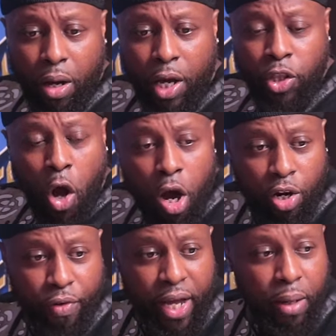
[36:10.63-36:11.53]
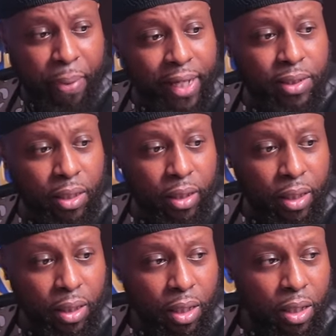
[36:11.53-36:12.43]
inaugurated, basically,
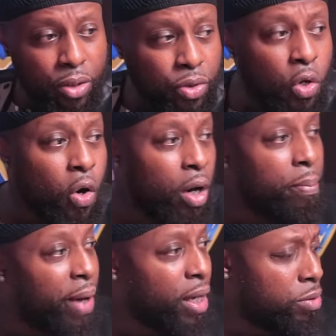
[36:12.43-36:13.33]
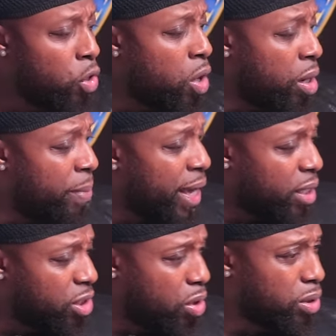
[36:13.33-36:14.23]
you're going to make you're going to make
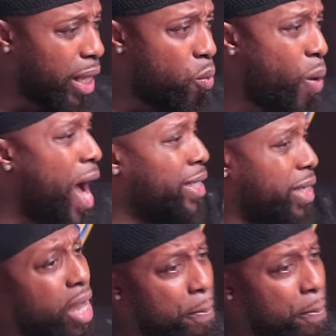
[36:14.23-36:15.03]
excuses like why is he a